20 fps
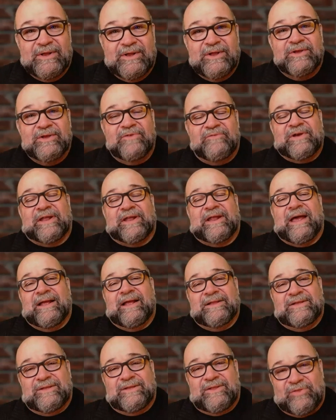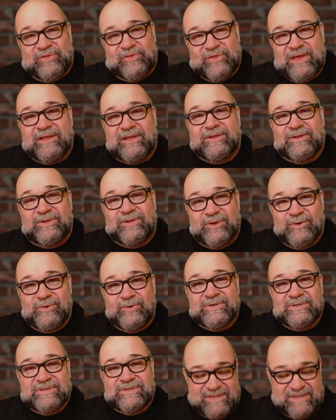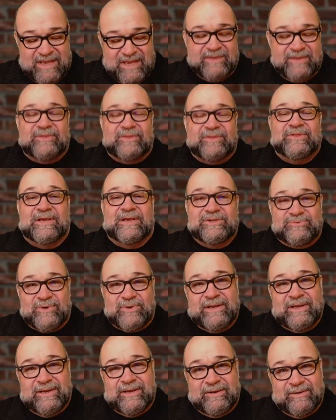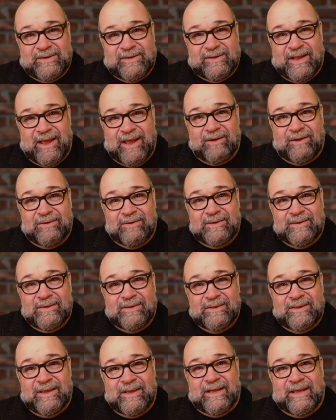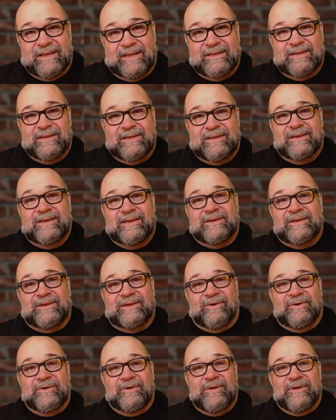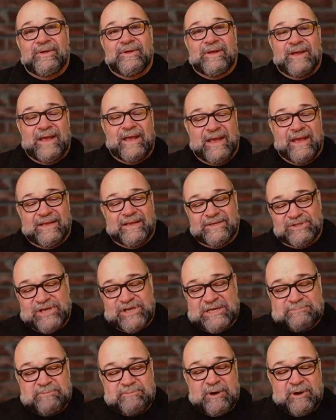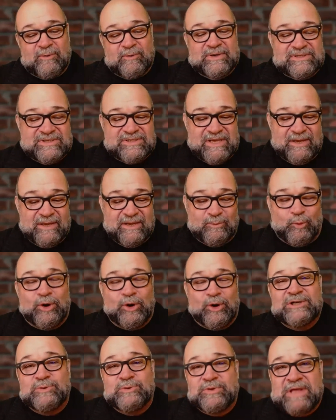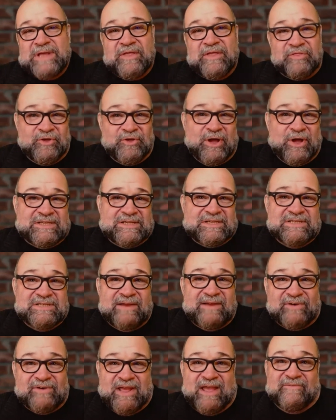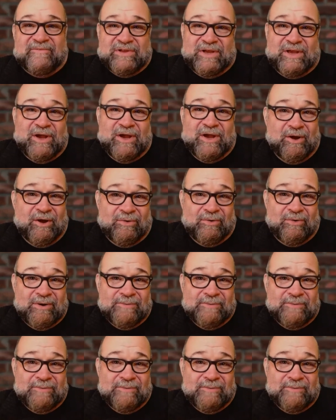you've got to think, do, and say the things right here and now. And Shakespeare once said, "Words without thoughts never to heaven go."